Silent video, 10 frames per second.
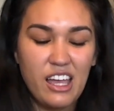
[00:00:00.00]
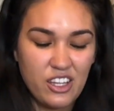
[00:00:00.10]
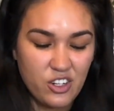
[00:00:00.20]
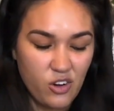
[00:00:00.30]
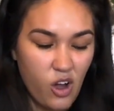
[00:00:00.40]

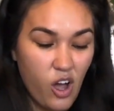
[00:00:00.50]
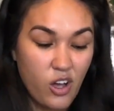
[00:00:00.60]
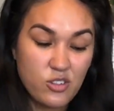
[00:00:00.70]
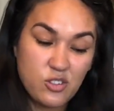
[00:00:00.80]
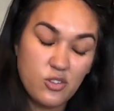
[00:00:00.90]
You're
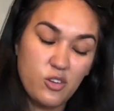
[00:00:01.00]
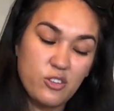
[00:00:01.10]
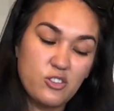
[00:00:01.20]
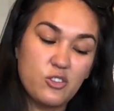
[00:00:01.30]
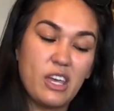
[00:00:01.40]
also
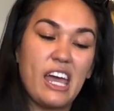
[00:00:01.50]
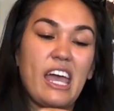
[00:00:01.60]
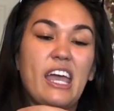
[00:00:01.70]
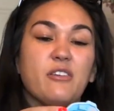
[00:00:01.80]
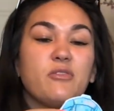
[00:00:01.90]
going to get
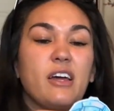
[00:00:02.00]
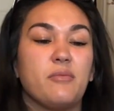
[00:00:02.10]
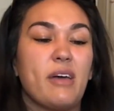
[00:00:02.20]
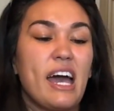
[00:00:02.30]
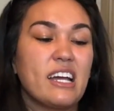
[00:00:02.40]
a fun
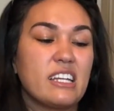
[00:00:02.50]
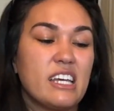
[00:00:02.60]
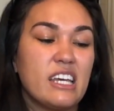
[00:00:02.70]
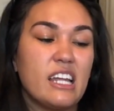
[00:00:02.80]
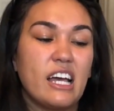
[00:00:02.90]

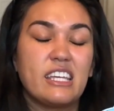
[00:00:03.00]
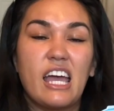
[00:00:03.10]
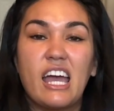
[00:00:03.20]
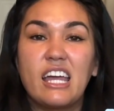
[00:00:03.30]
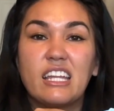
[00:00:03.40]
magnet,
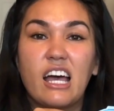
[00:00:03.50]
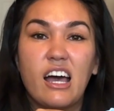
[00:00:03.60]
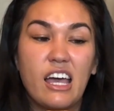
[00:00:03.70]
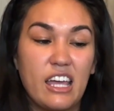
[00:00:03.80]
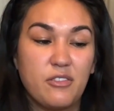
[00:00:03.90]
again,
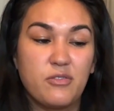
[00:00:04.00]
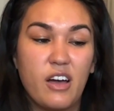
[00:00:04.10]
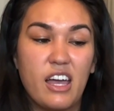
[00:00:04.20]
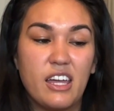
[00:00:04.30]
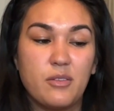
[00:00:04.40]
a
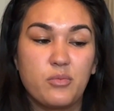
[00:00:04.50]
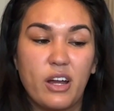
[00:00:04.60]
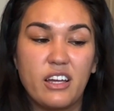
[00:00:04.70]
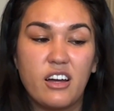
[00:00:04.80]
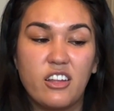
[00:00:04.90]
fun
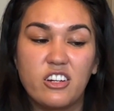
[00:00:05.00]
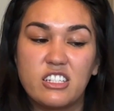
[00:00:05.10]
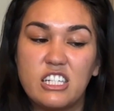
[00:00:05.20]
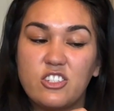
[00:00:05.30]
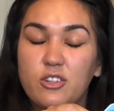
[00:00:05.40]
bright colored
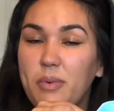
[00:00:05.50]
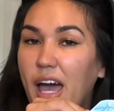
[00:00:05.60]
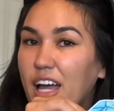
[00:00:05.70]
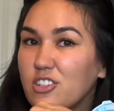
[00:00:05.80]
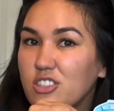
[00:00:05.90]
teacher
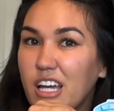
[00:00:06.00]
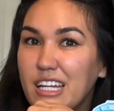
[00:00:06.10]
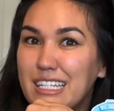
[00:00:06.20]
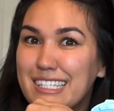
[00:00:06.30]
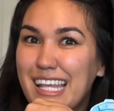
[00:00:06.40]
patch kind
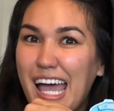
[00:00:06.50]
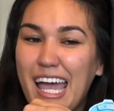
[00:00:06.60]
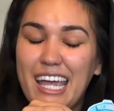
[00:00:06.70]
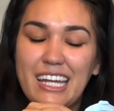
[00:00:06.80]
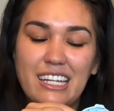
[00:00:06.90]
of
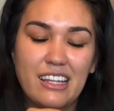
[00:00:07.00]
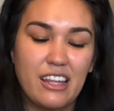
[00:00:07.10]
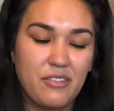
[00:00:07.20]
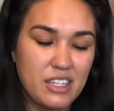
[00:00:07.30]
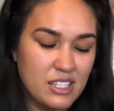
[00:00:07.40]
design.
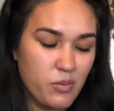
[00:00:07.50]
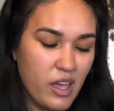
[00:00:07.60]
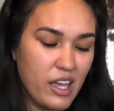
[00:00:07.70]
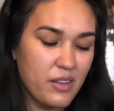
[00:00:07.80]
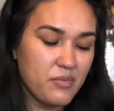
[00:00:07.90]
Love this
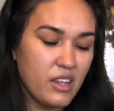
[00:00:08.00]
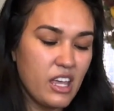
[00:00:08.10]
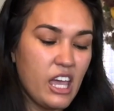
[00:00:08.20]
one.